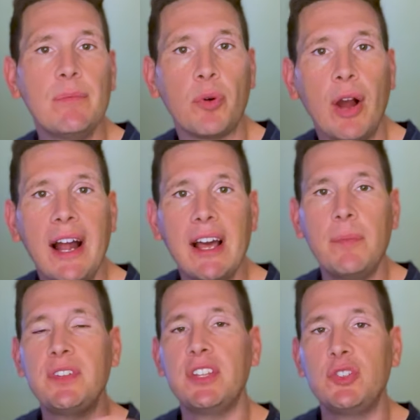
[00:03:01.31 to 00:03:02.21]
brought
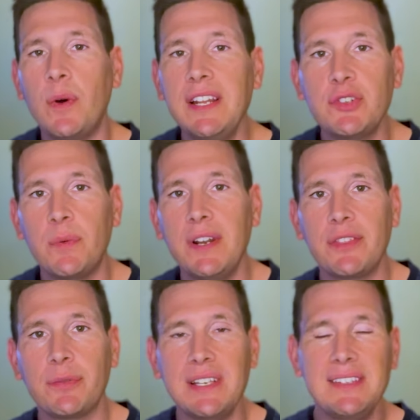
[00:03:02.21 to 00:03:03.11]
up to the
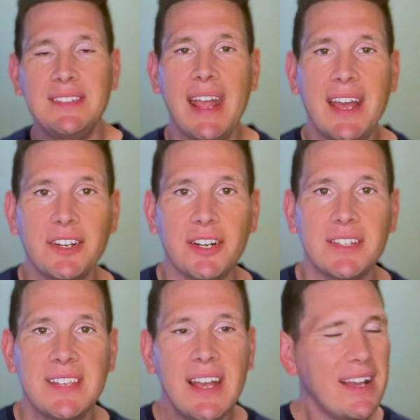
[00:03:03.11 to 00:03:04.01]
2023
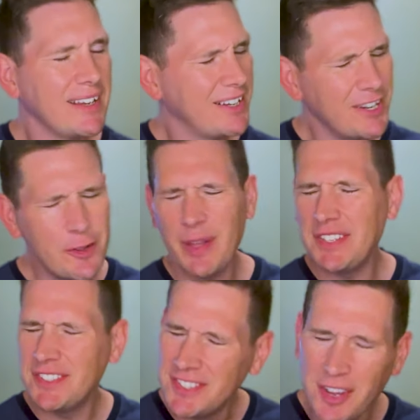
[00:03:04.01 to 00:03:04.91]
standards. Could have
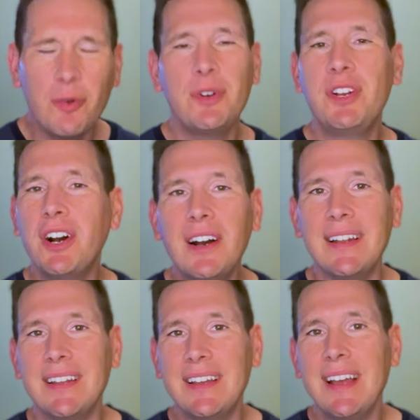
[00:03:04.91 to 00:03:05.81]
been so
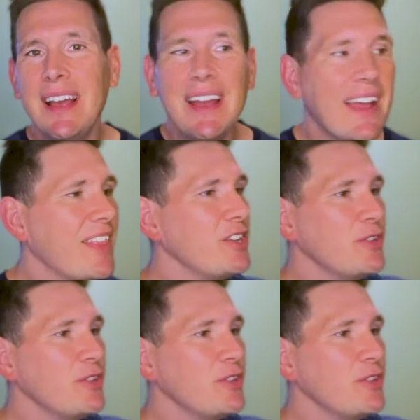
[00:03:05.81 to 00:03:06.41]
good. And then